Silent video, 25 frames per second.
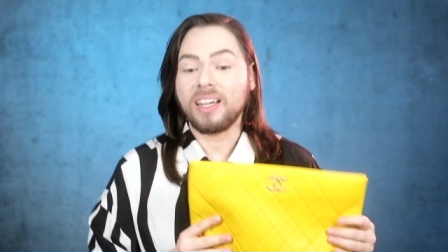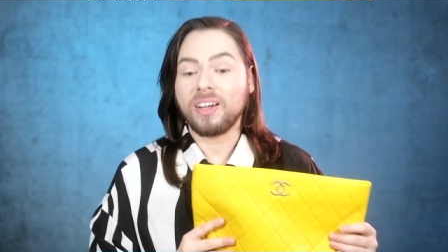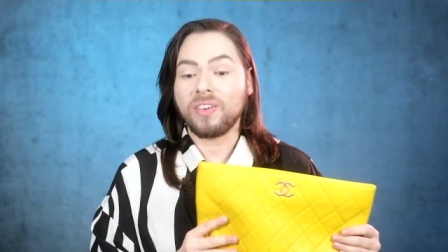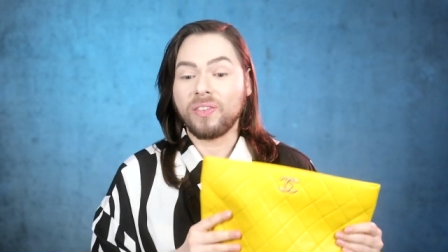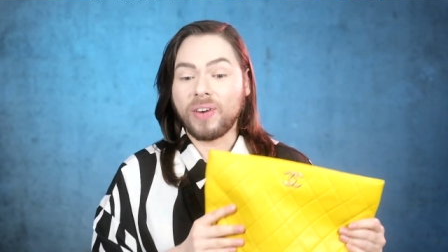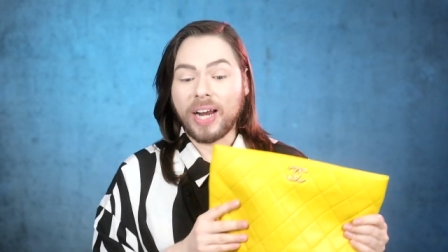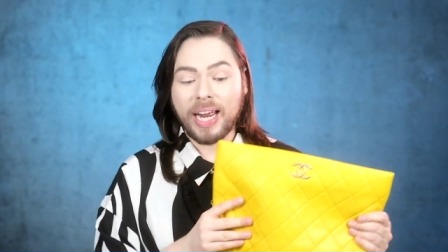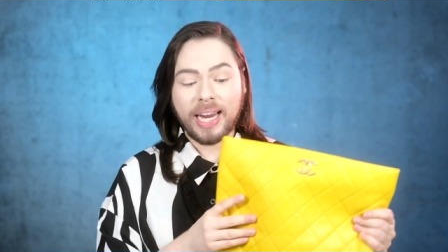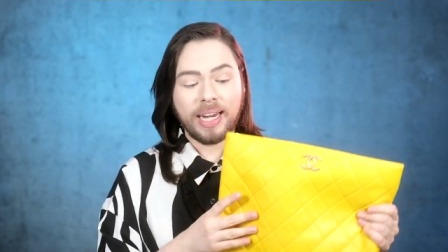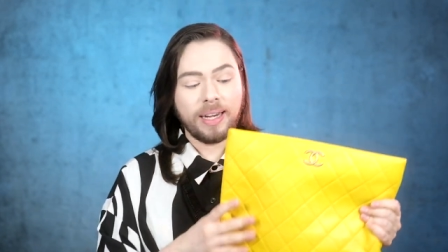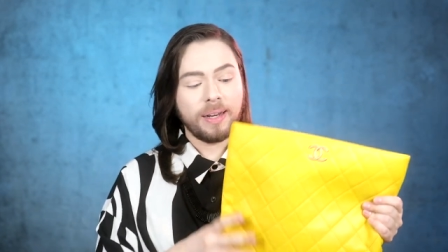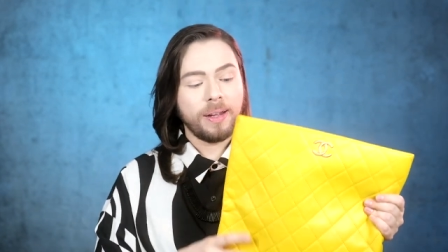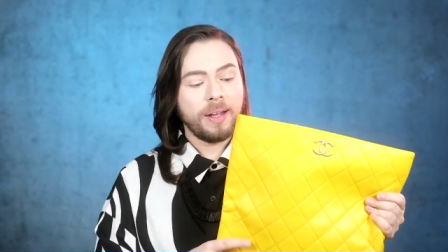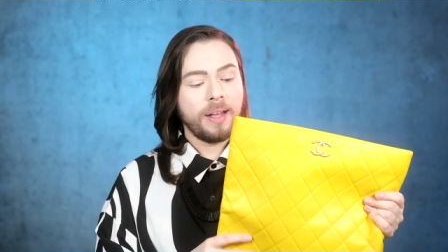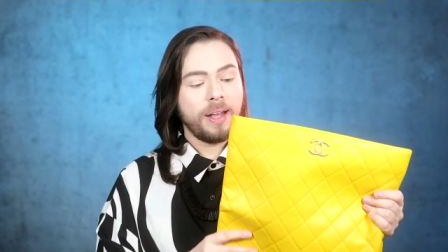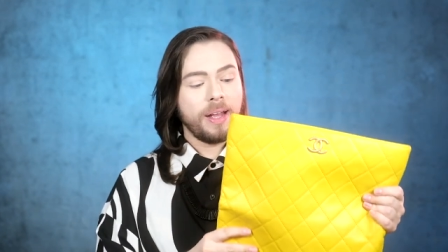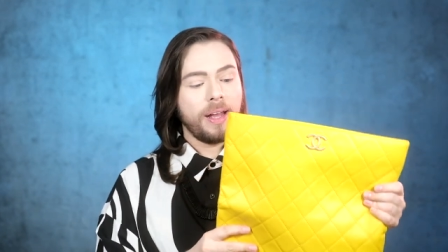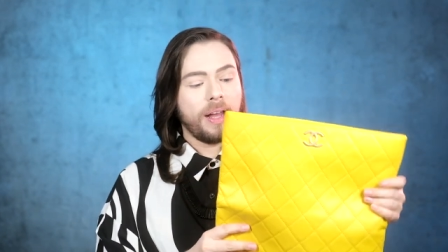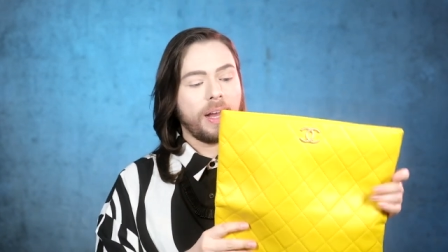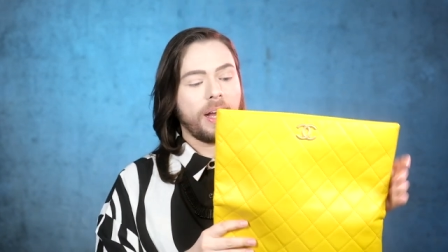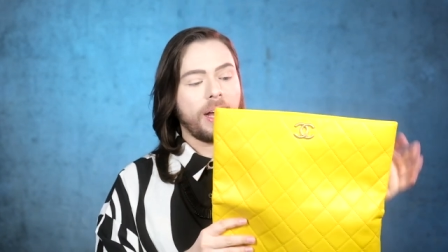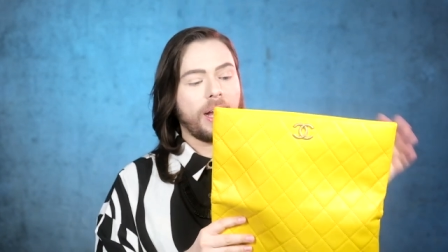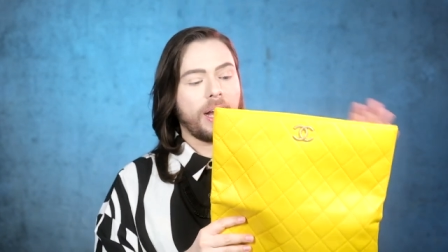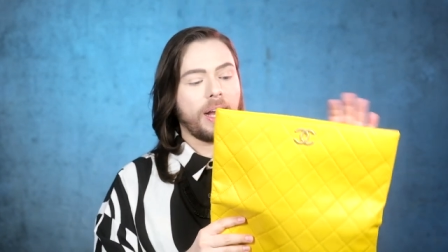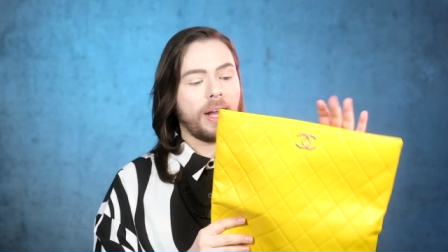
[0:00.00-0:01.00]
right?
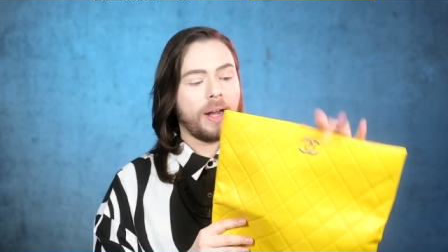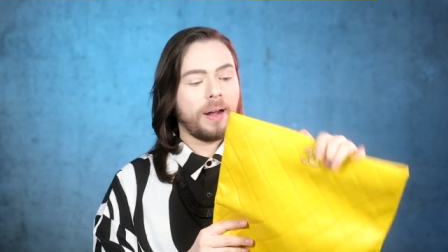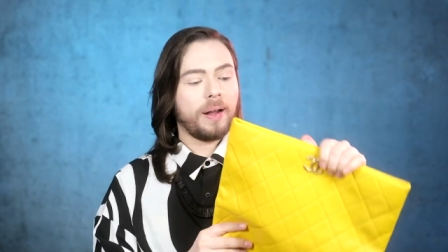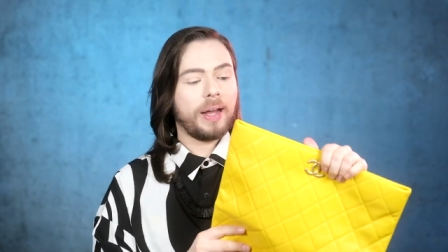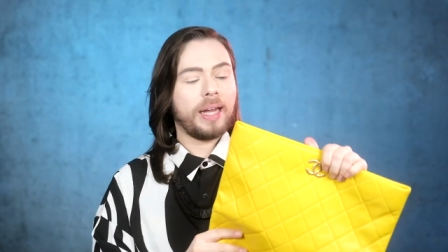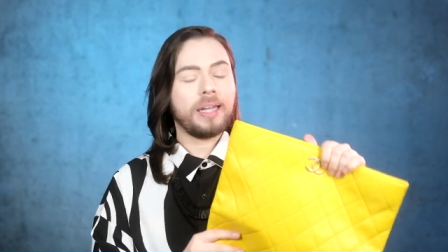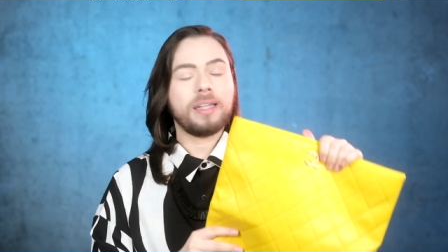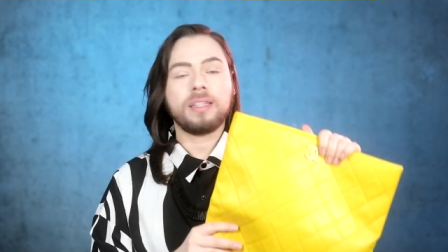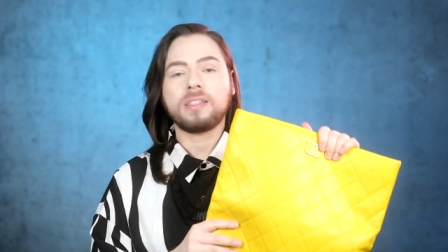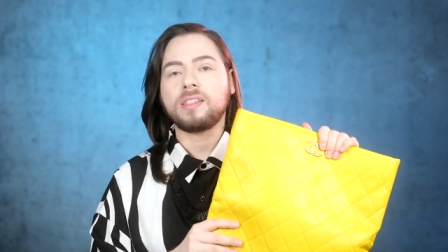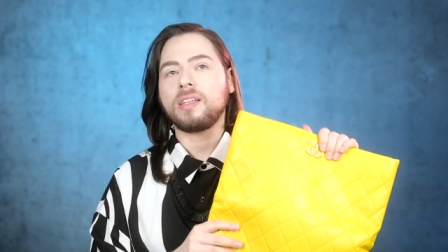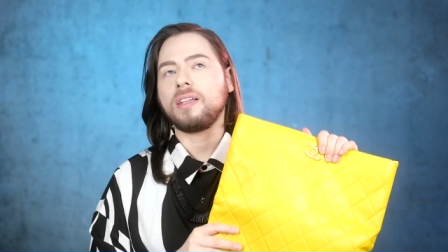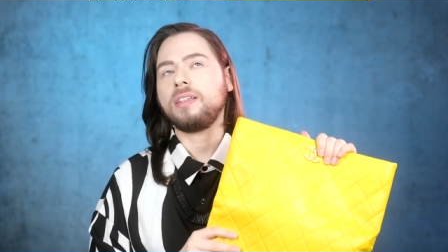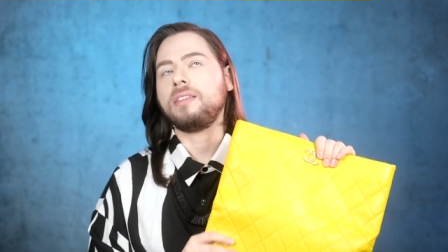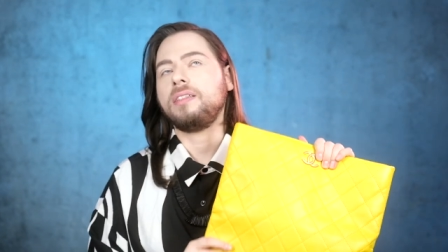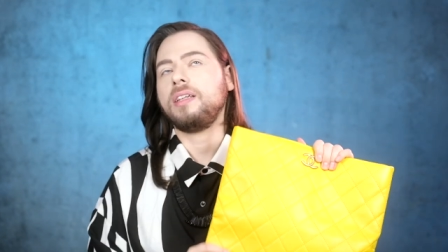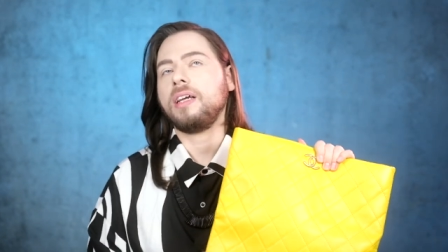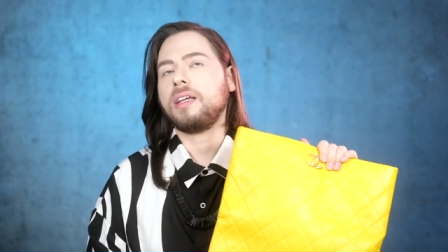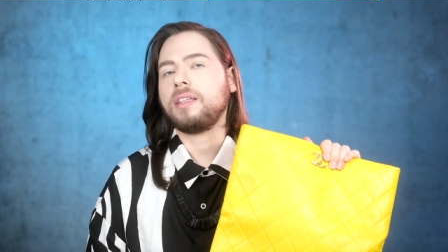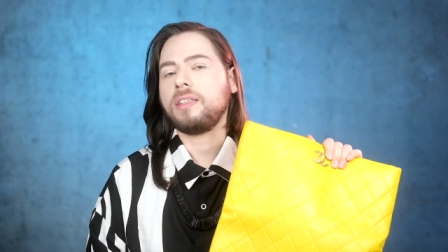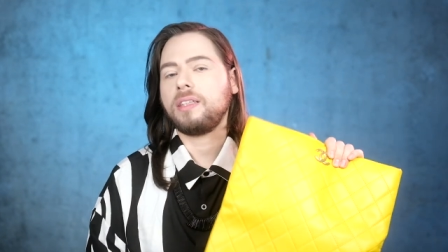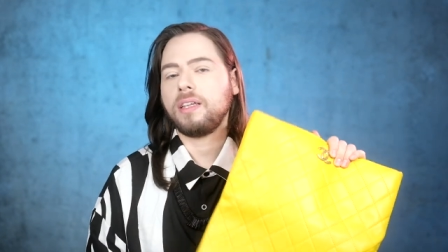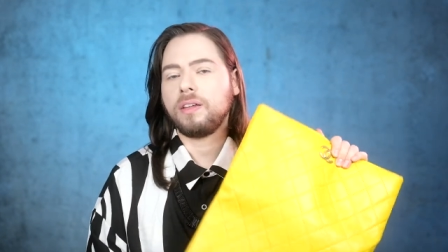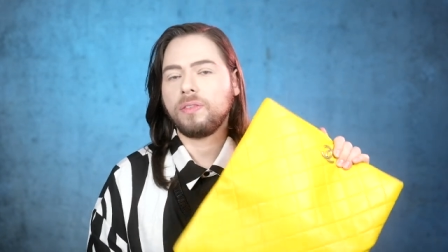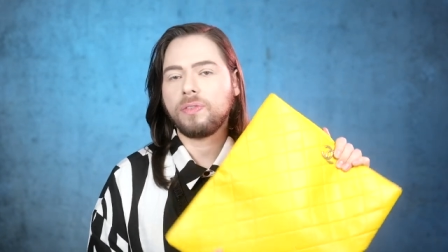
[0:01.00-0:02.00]
Uh, and it's
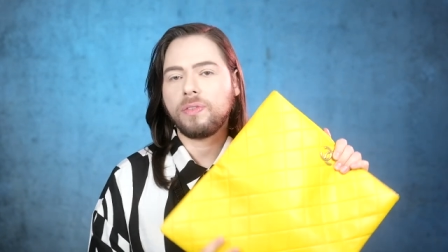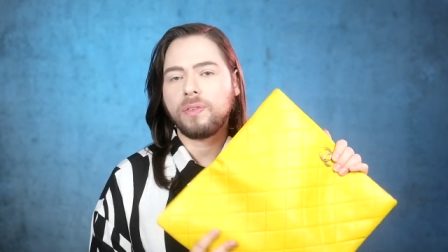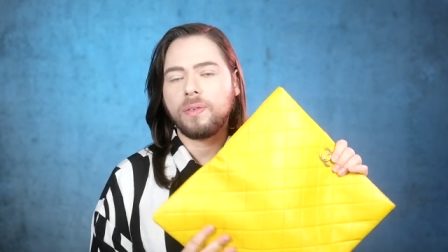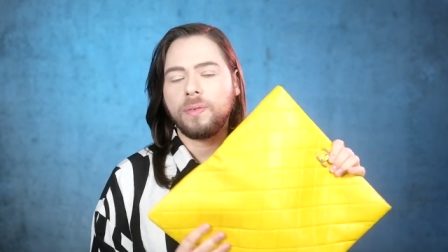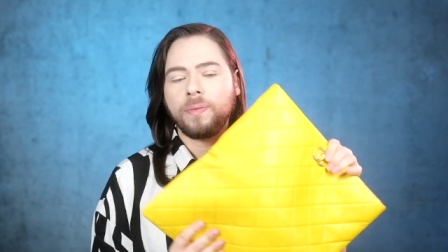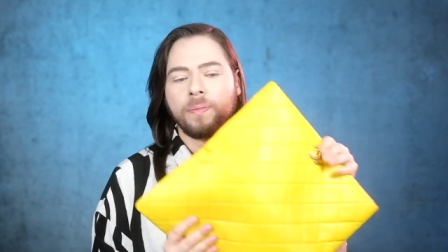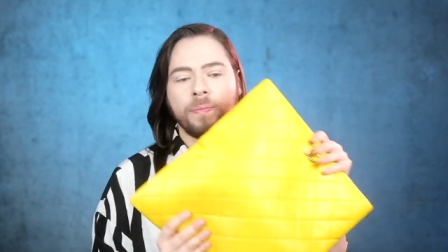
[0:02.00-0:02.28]
addictive.